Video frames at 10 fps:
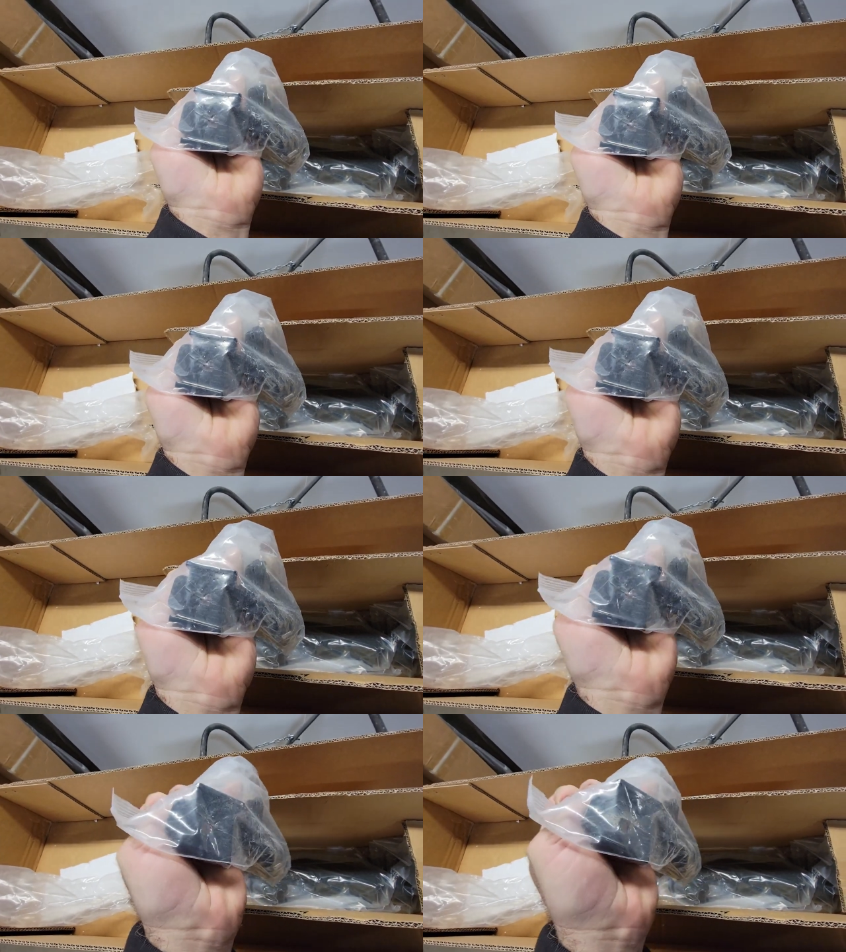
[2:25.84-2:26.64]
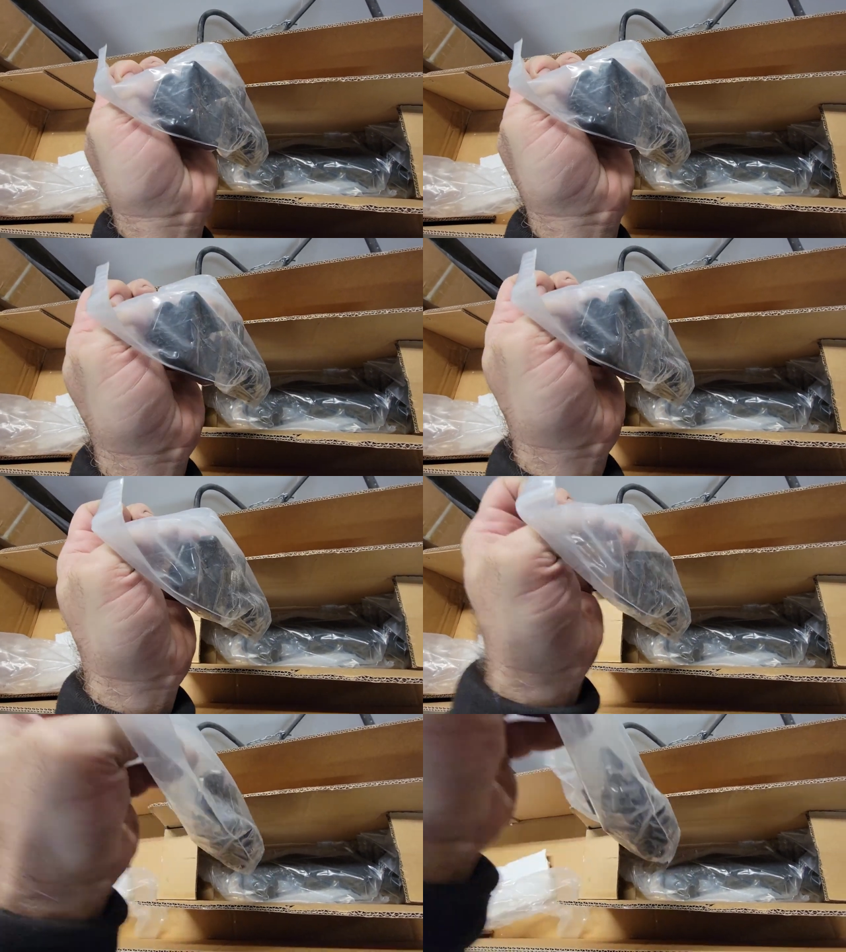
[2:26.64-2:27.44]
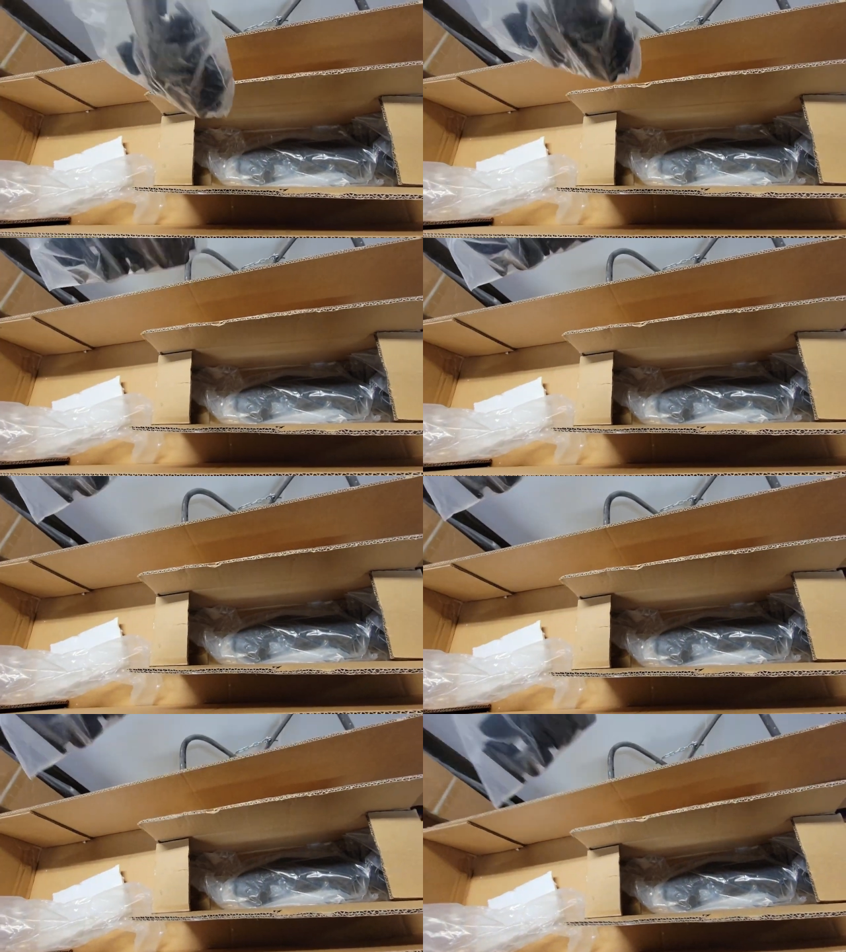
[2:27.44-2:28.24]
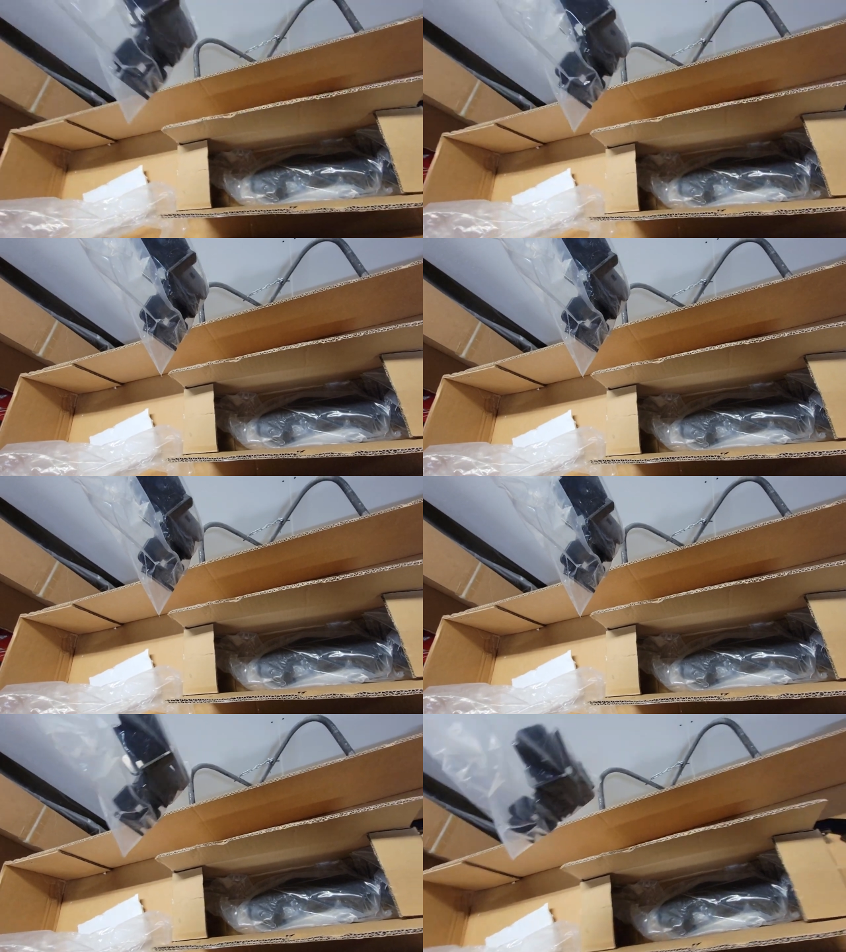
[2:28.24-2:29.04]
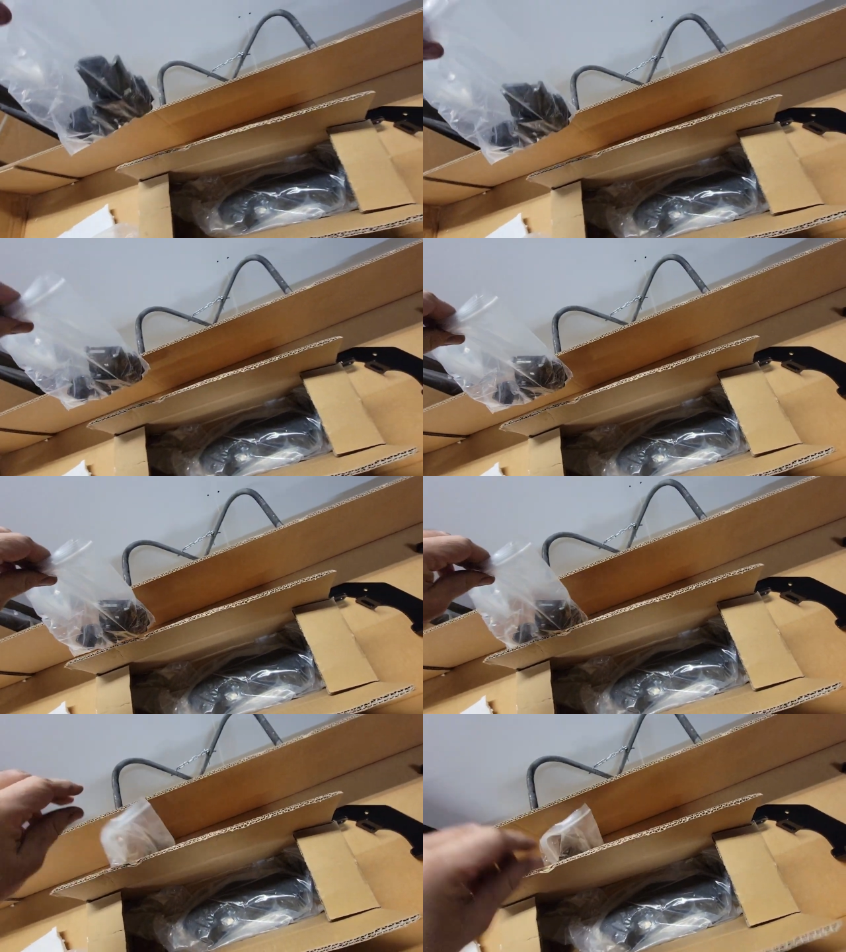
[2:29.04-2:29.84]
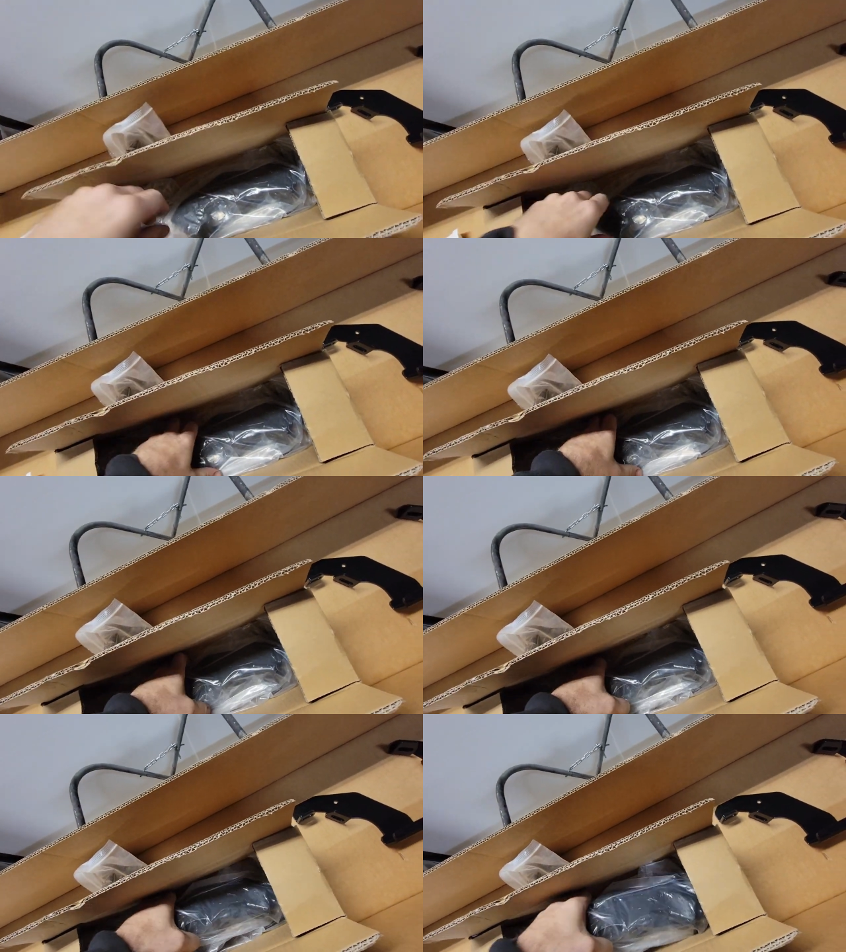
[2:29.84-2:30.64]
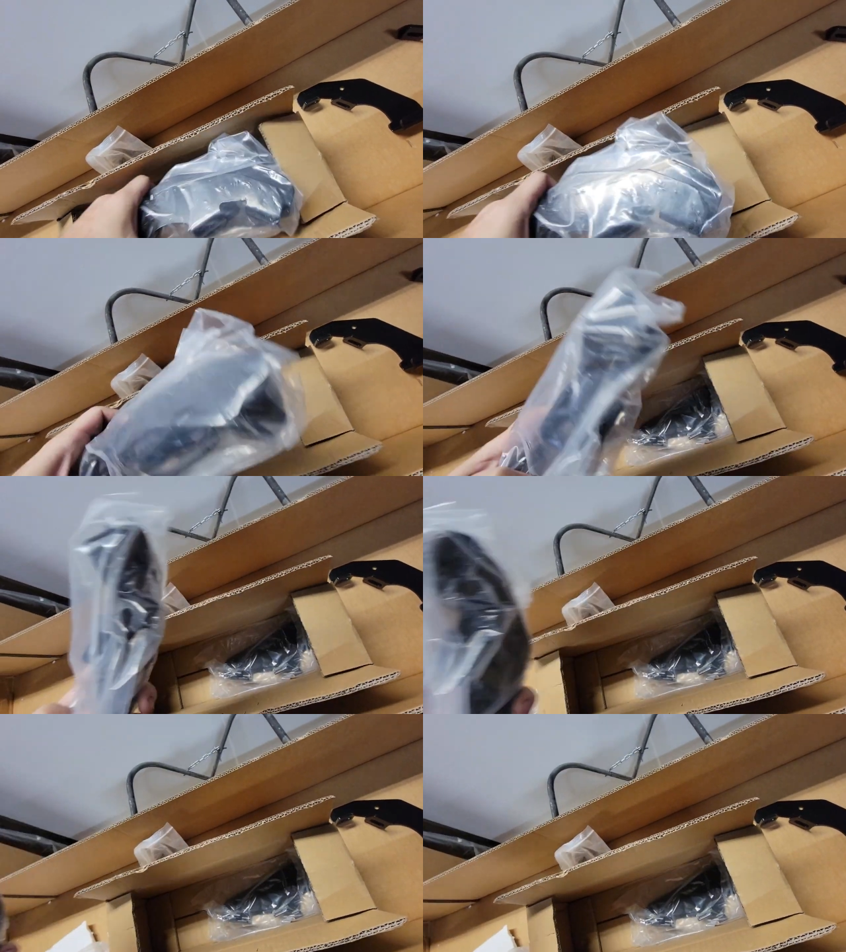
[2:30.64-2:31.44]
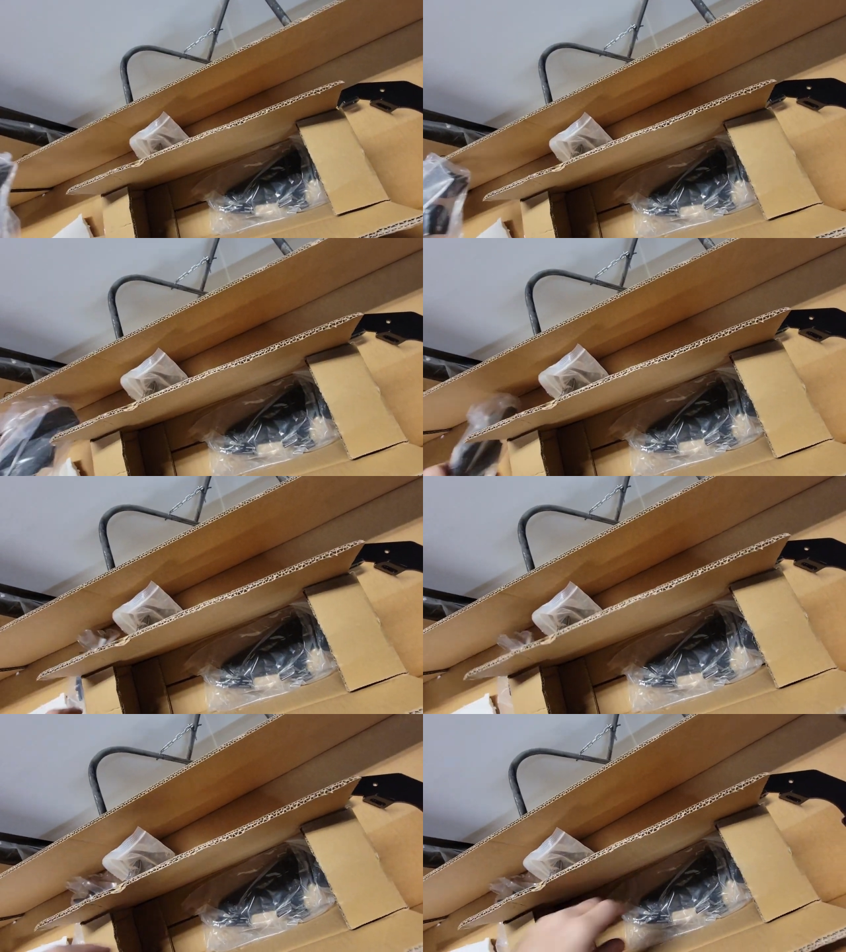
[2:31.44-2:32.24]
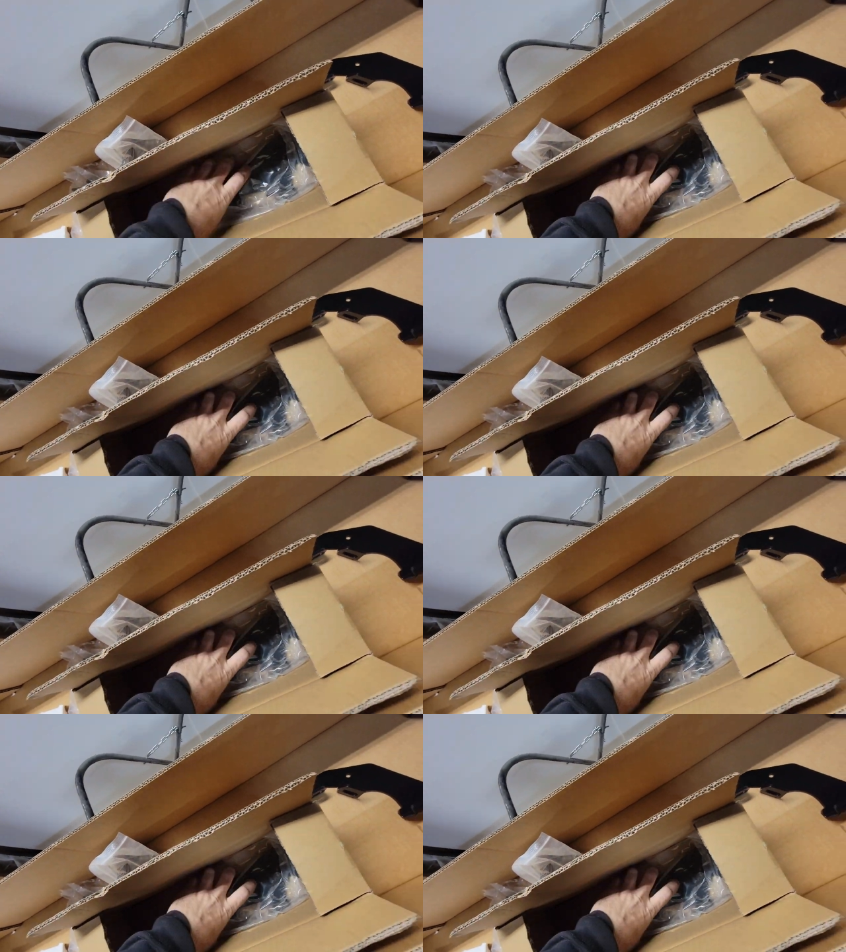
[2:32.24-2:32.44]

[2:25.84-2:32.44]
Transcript: Nobody's mouth can be seen.